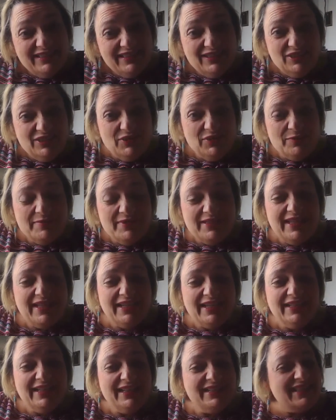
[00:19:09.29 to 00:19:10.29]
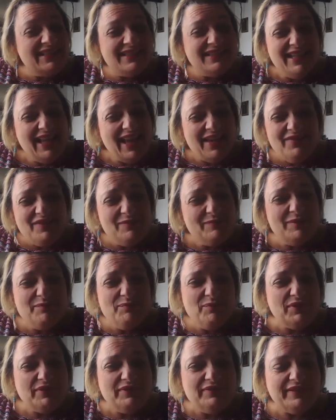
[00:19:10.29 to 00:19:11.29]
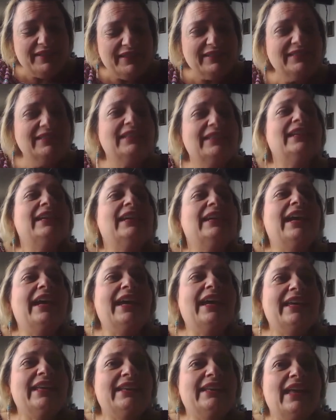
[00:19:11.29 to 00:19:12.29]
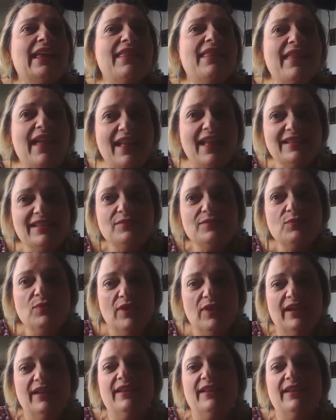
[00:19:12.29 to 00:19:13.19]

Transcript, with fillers: You know what I'm saying? It doesn't have to be perfect. And that's what